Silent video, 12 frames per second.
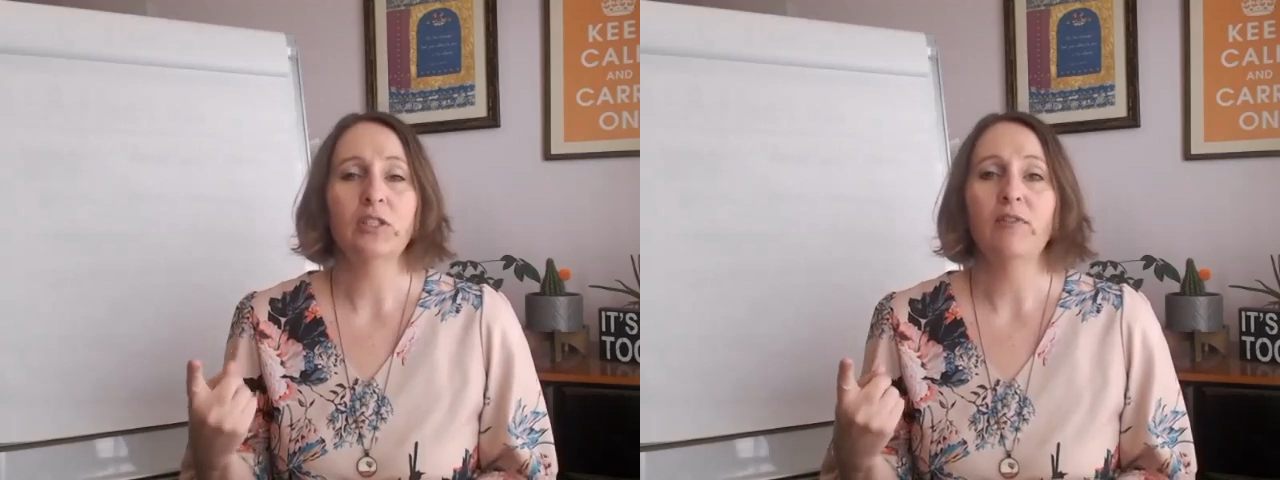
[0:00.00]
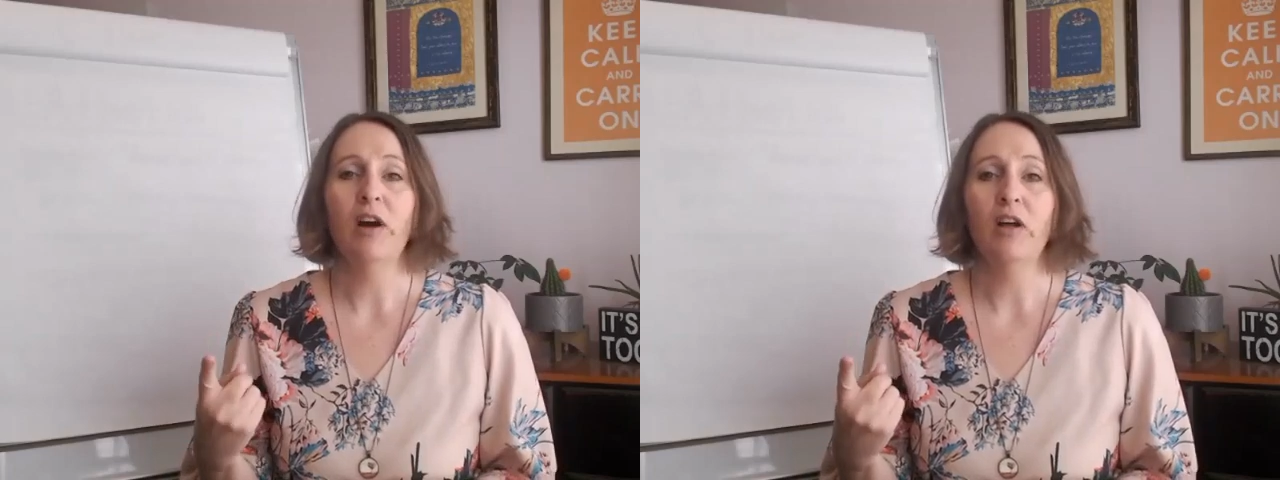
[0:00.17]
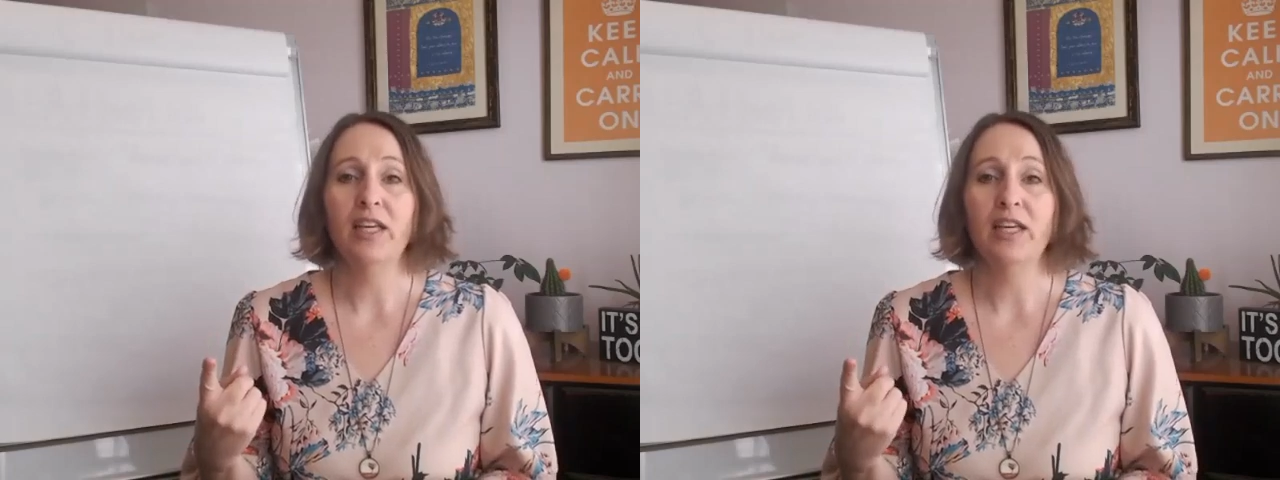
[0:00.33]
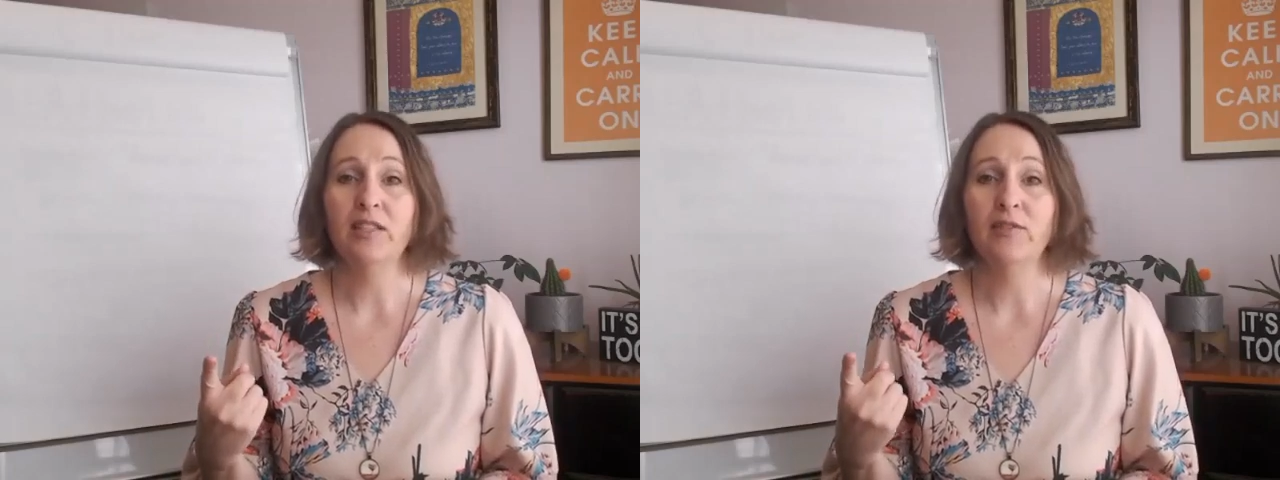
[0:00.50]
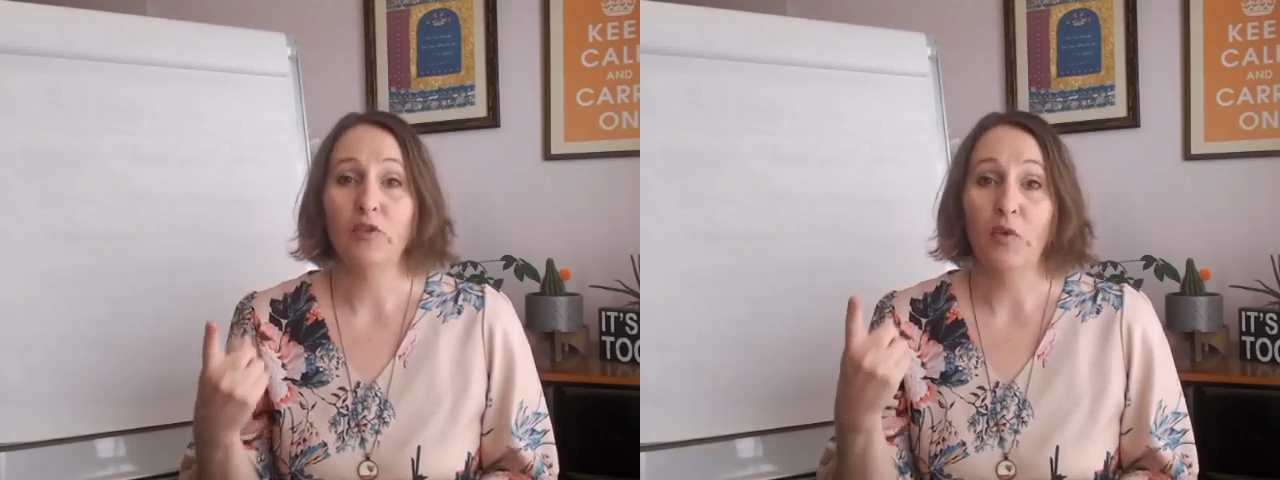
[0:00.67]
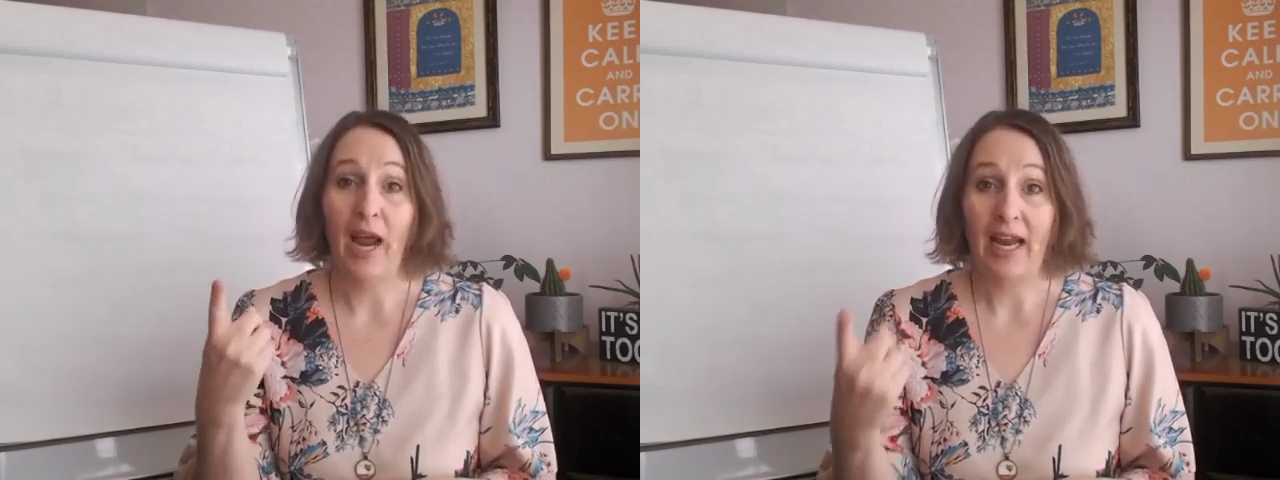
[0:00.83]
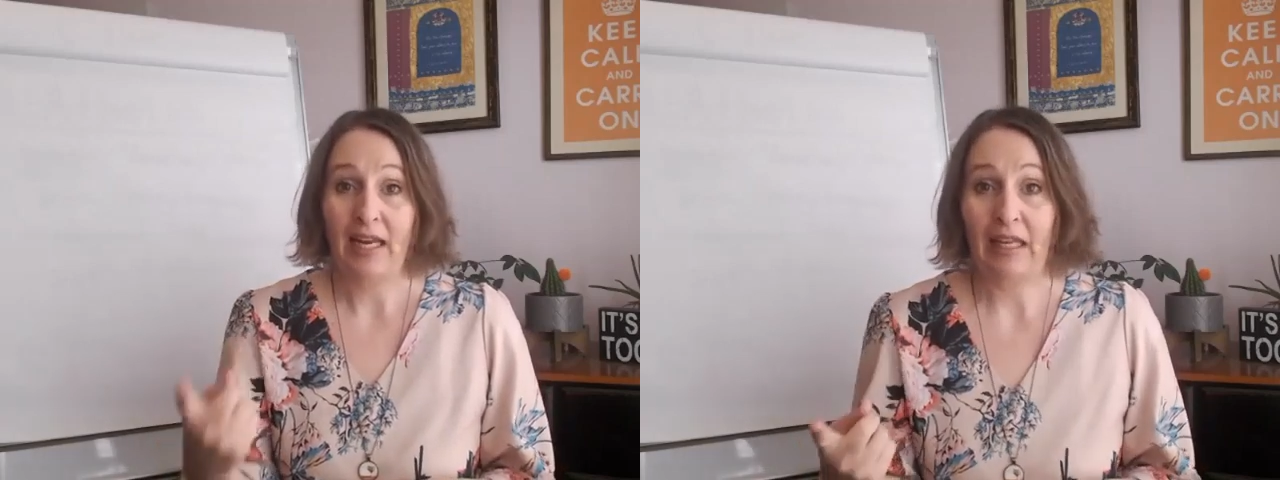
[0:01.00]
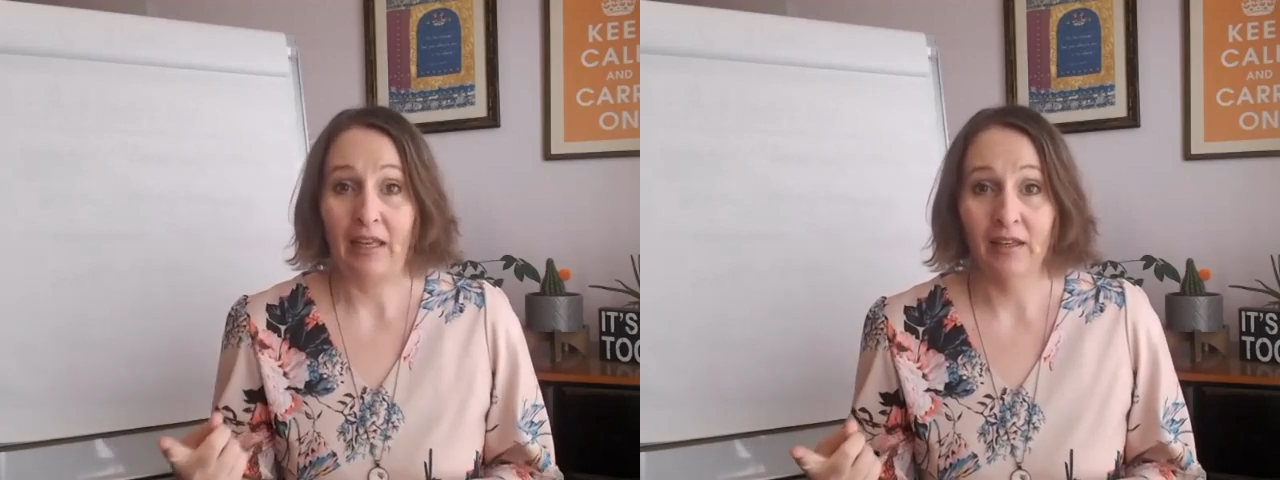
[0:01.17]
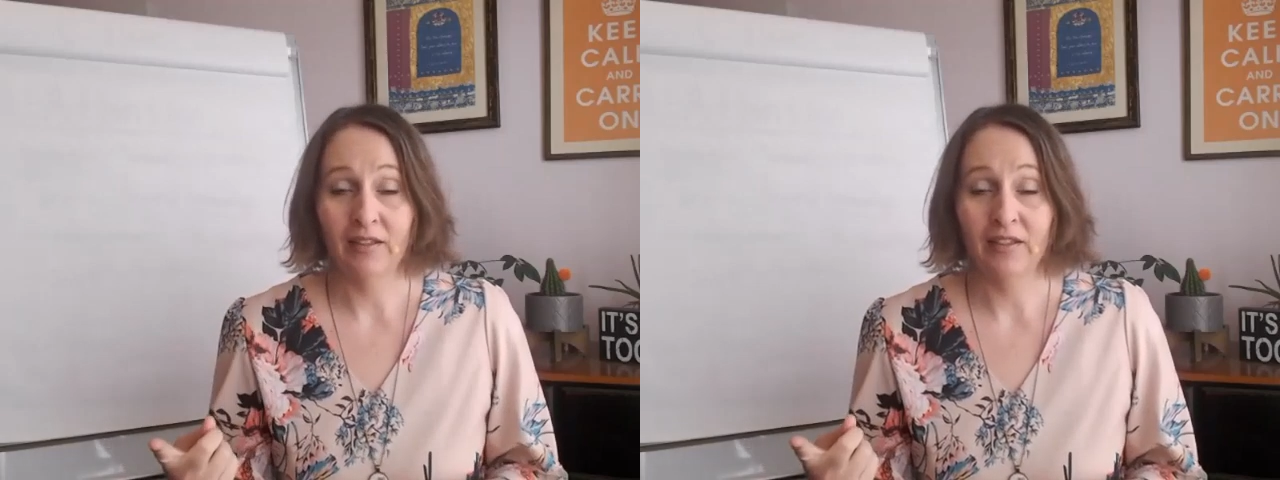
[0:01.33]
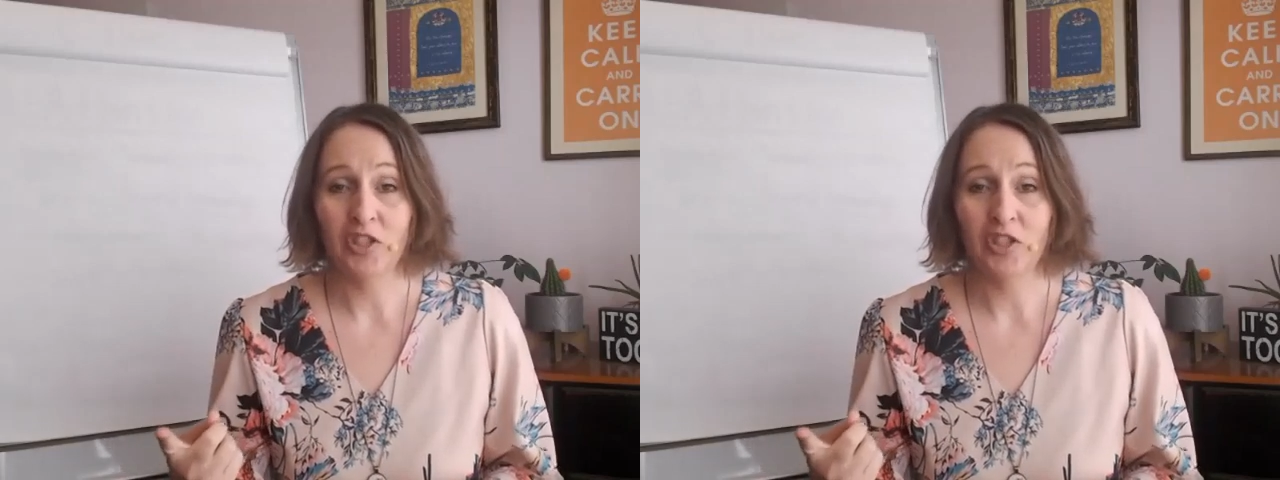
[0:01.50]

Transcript: of all, is variety.